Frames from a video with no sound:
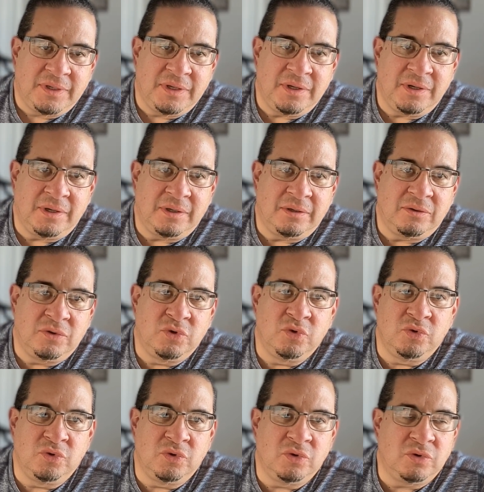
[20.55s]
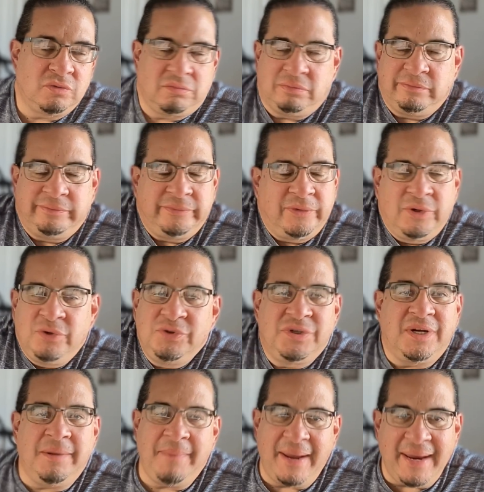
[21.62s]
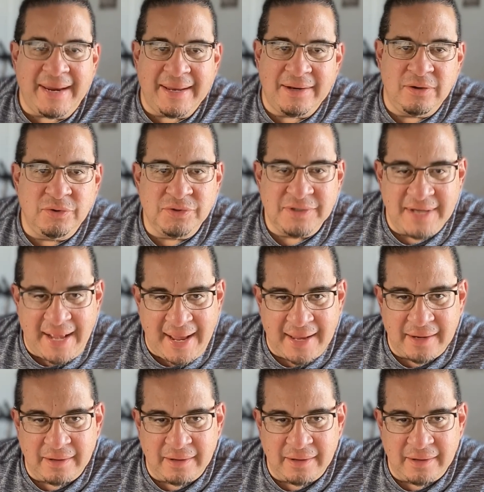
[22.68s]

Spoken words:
You know, who's going to make it and who's not.